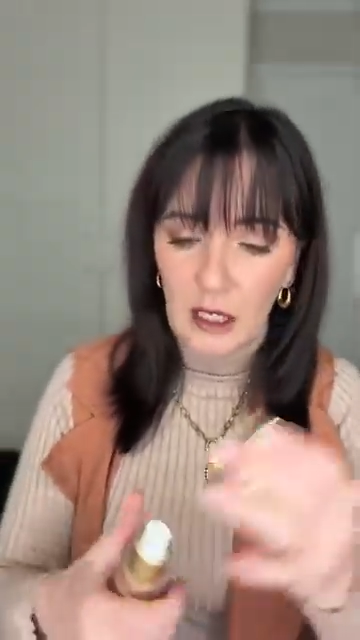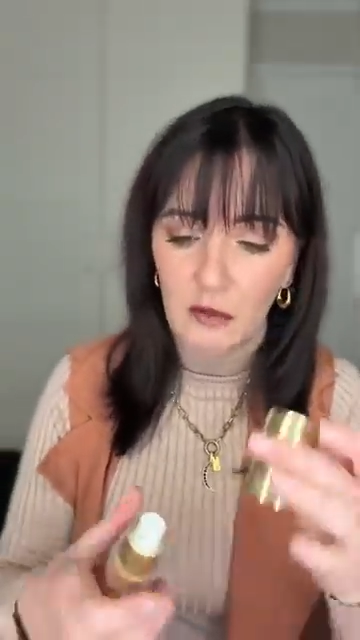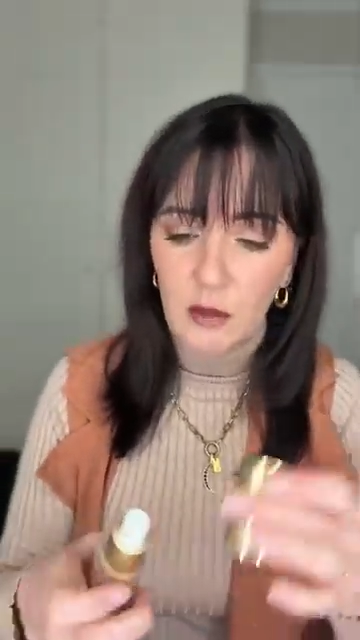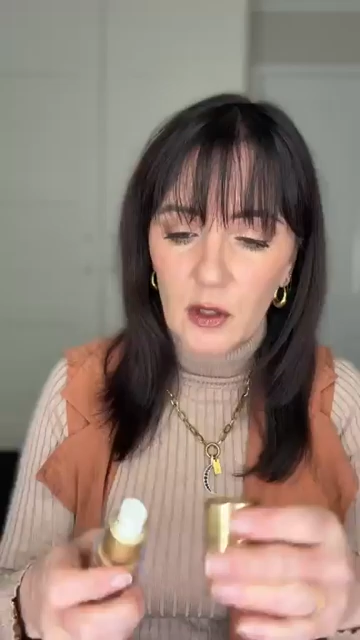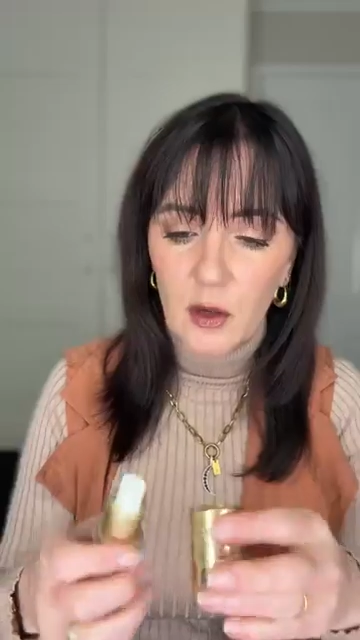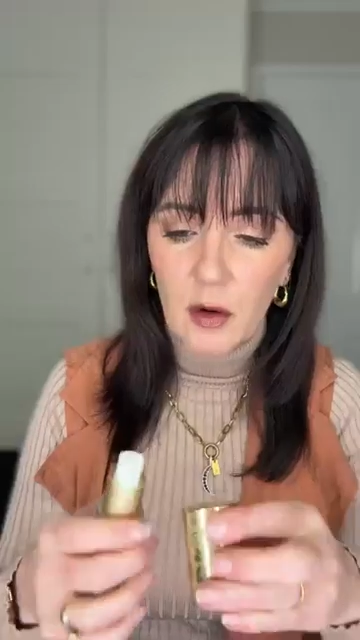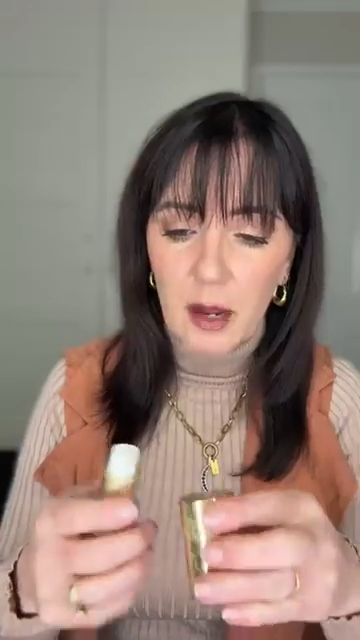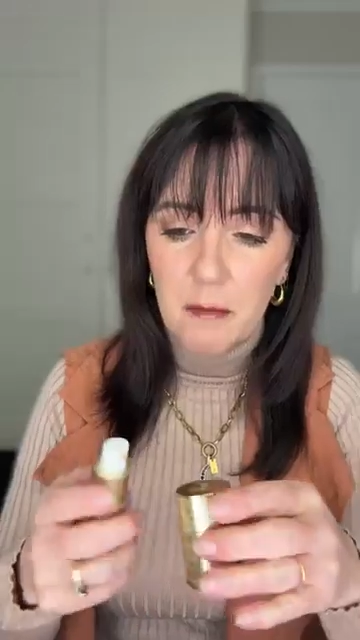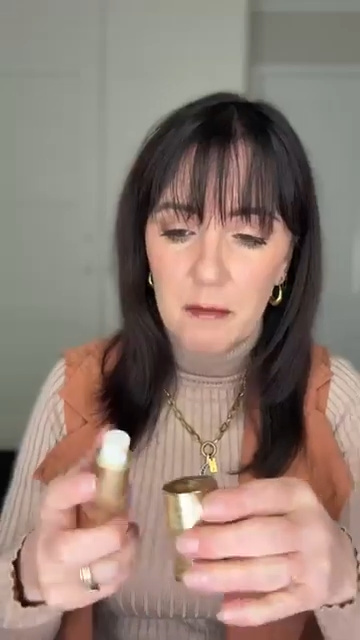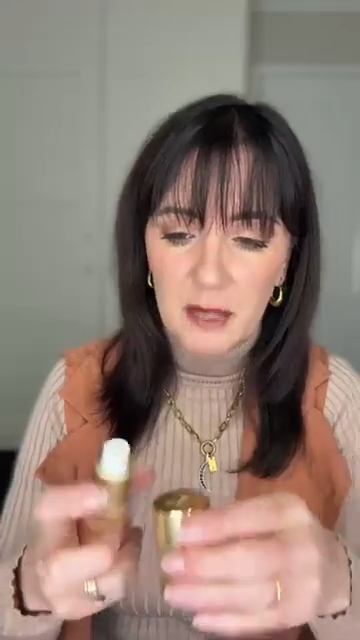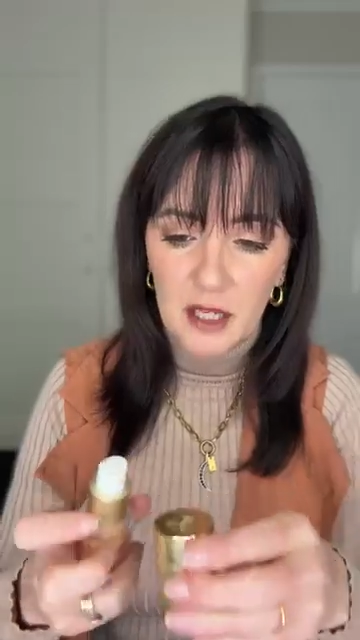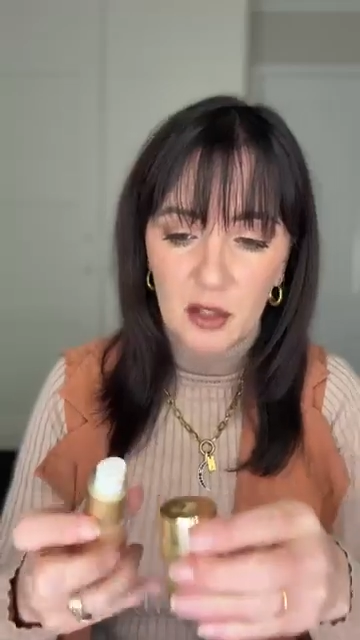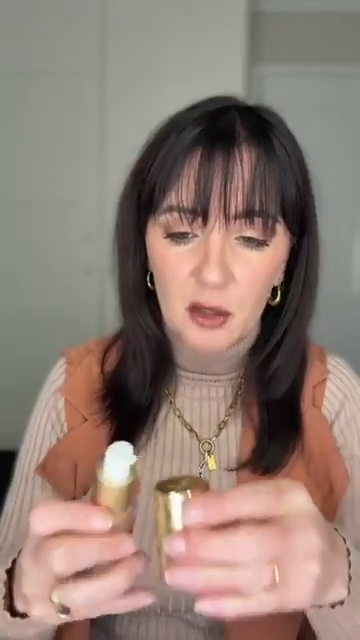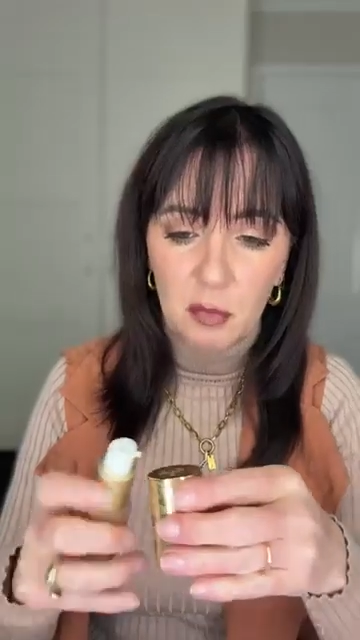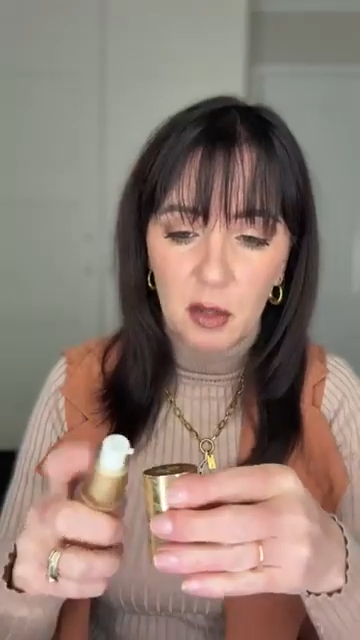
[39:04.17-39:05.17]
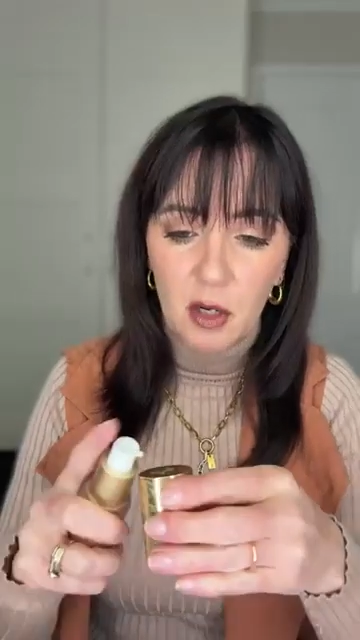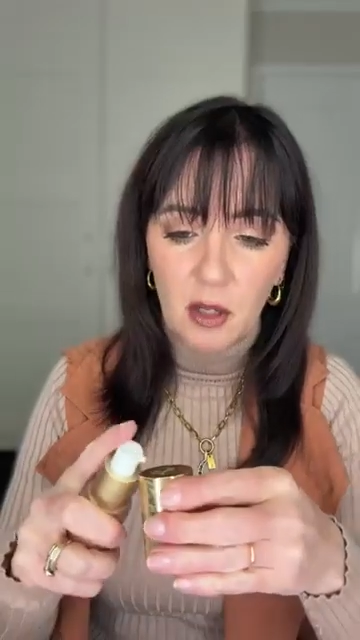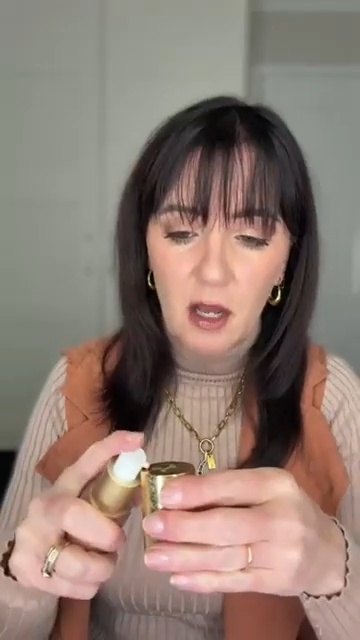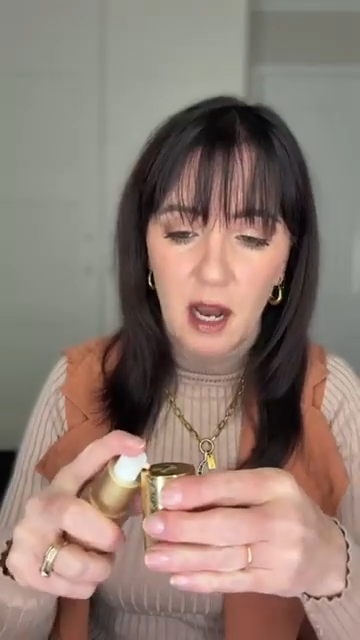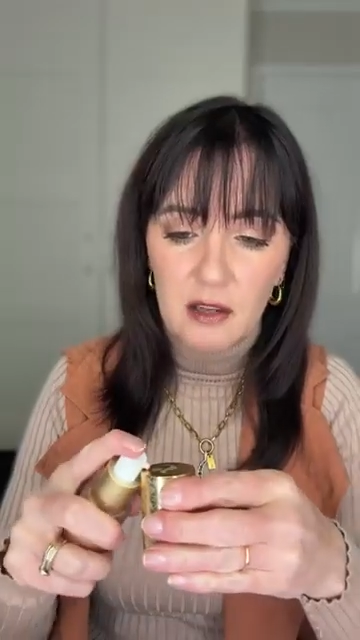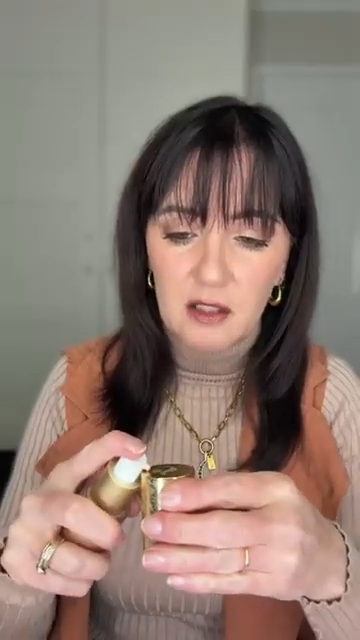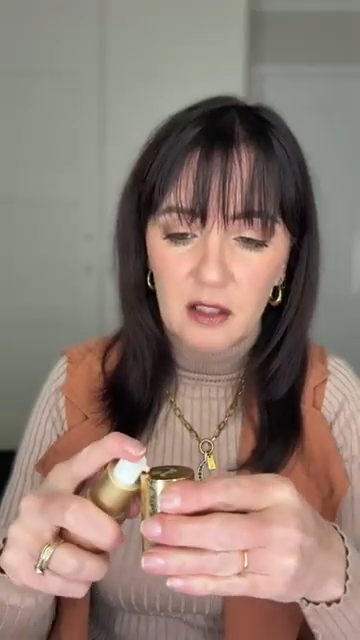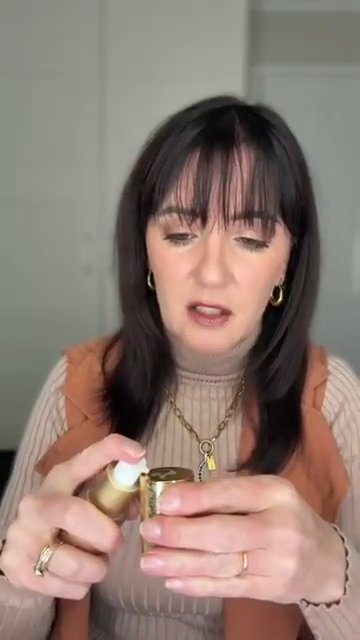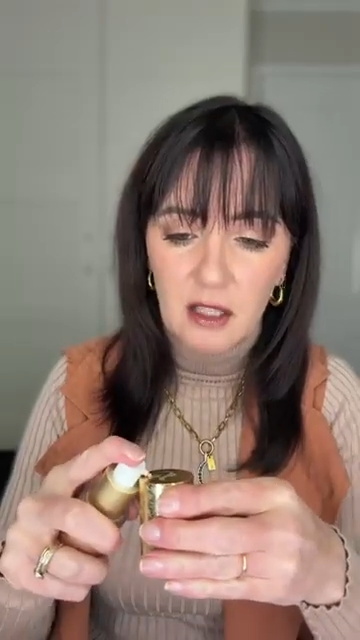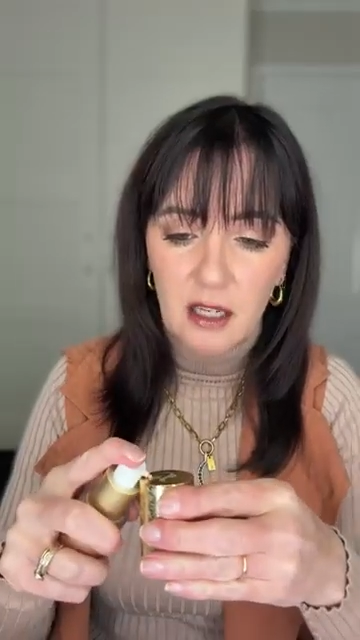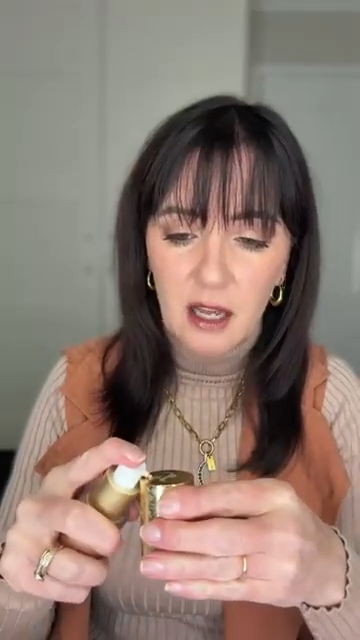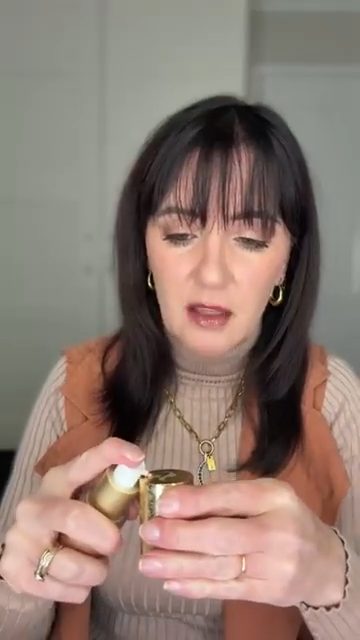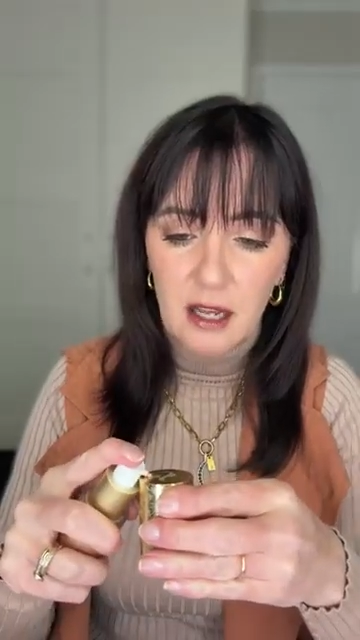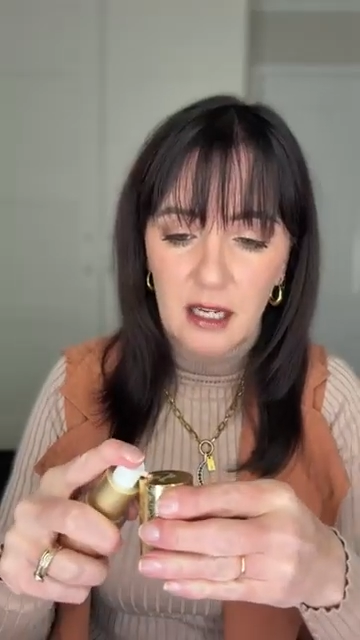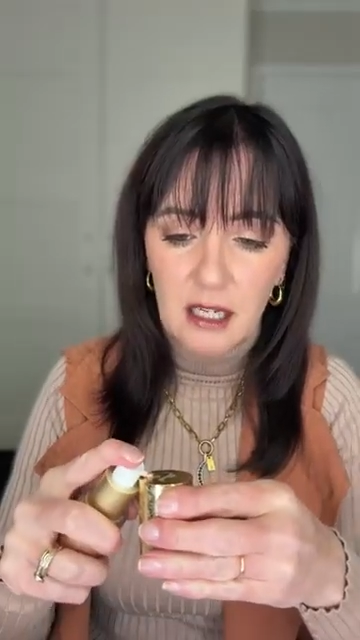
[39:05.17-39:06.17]
even though I mixed pearlizer
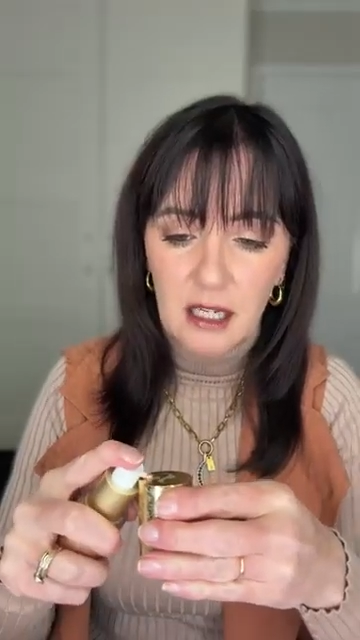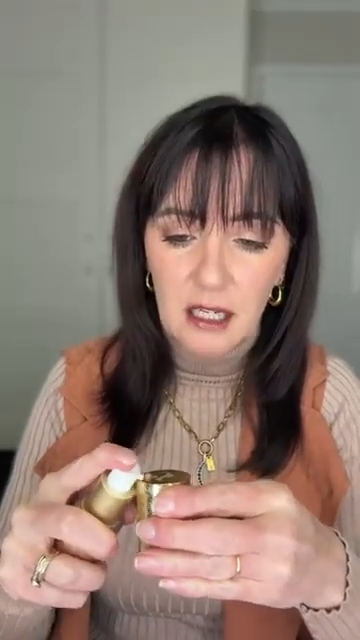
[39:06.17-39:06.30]
together